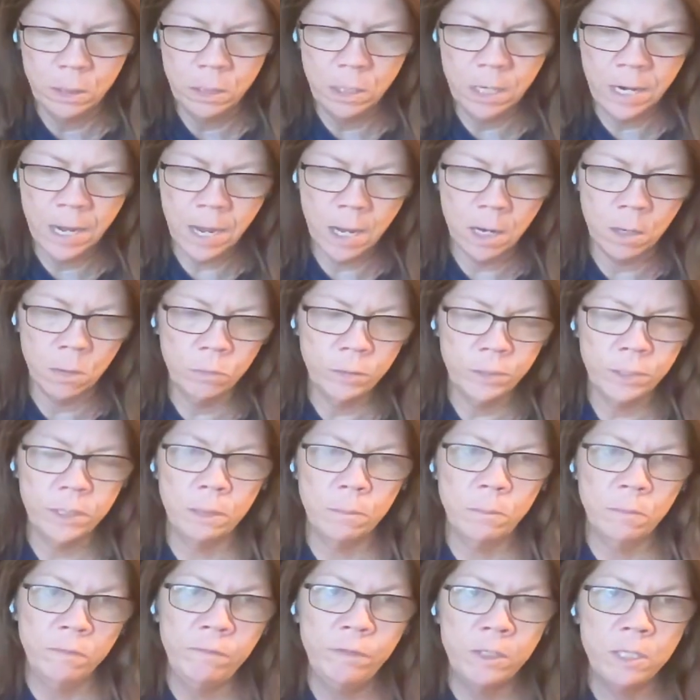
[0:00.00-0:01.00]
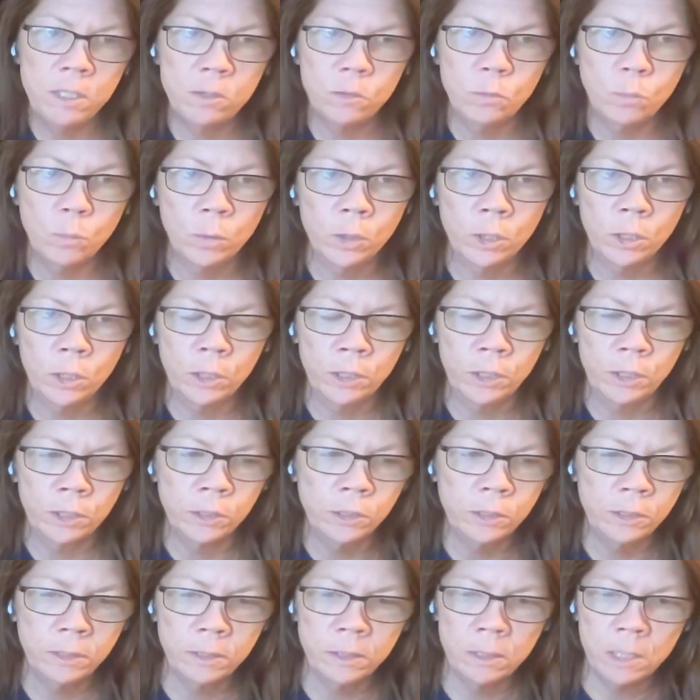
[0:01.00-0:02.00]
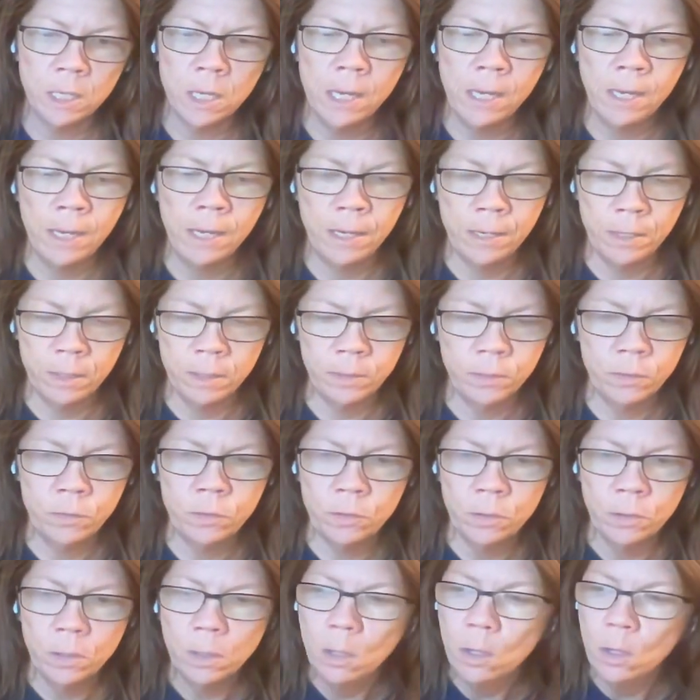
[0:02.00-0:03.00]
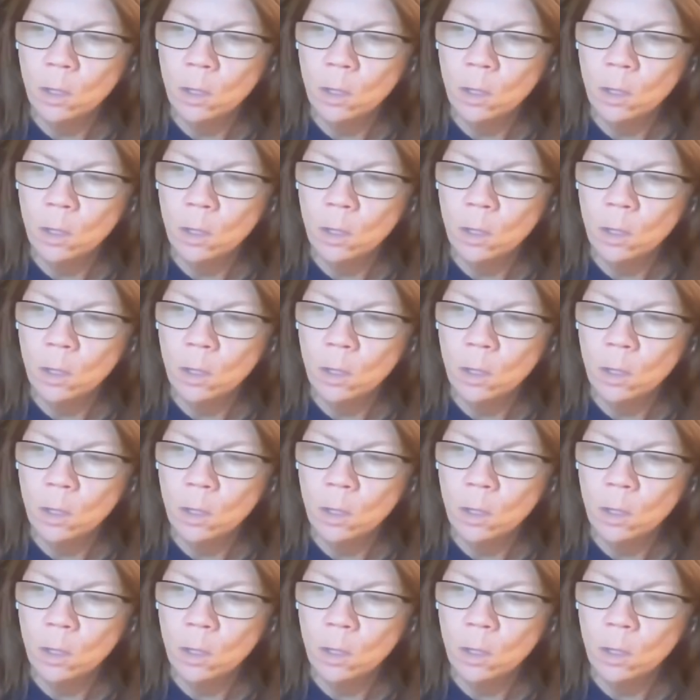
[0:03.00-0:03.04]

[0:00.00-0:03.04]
now some of these words and